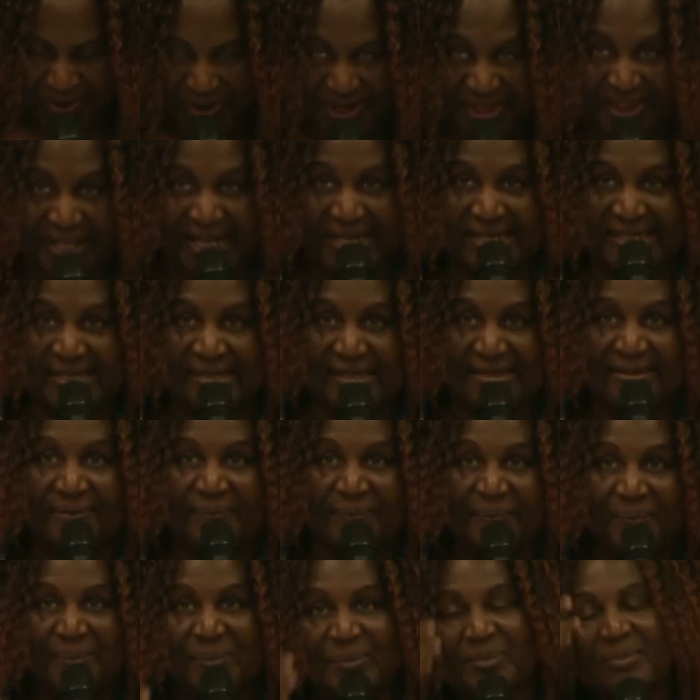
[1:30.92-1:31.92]
with us.
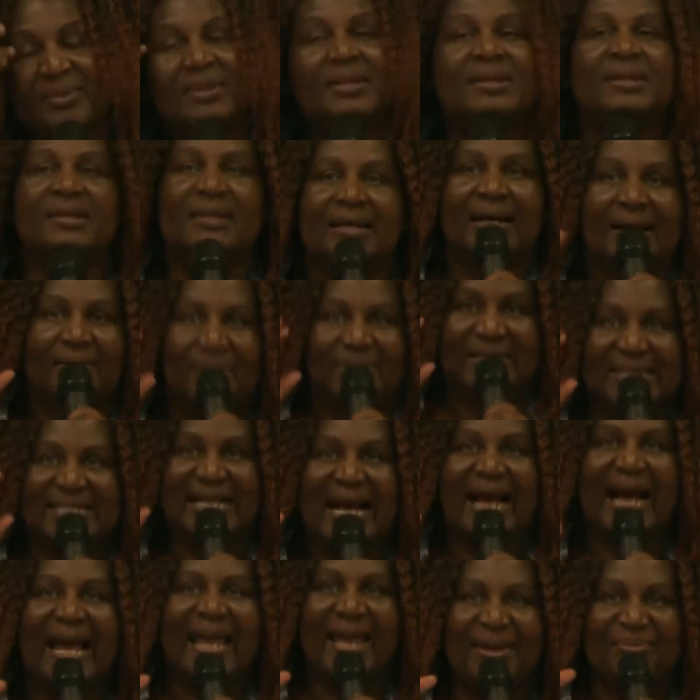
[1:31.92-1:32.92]
Our
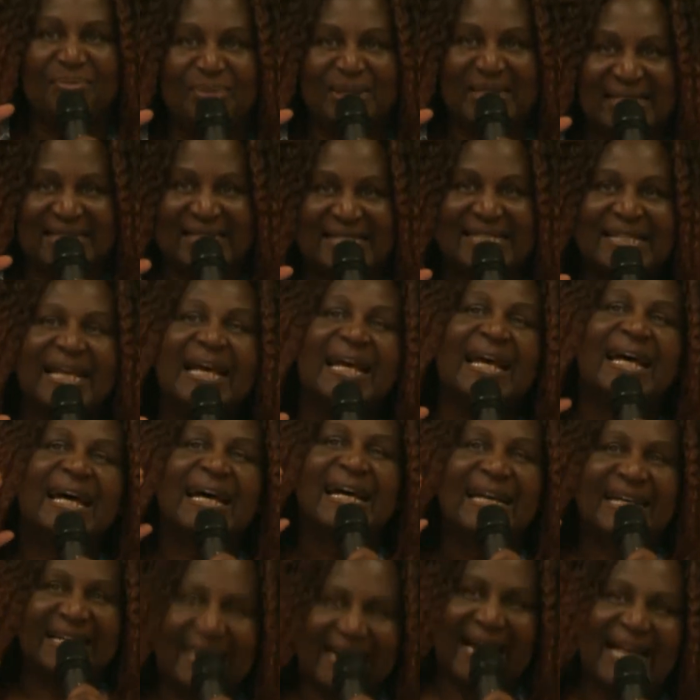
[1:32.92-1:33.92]
time is
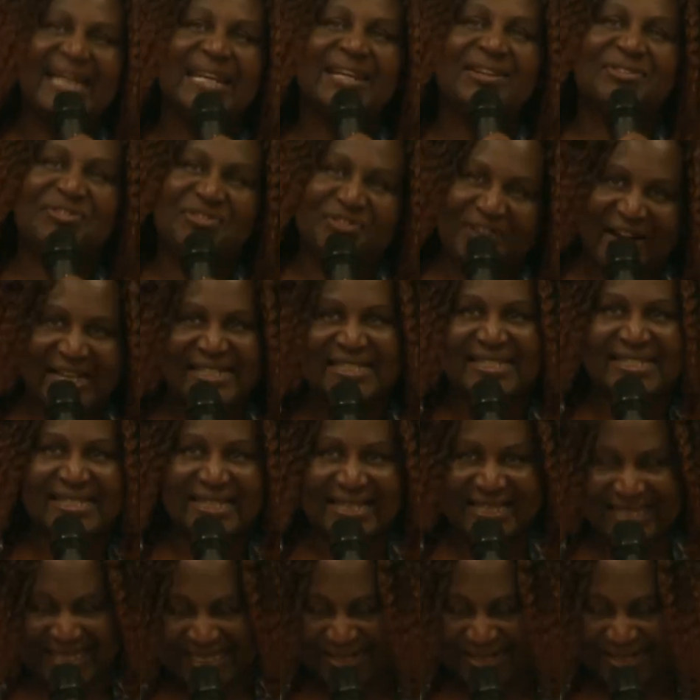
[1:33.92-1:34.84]
running faster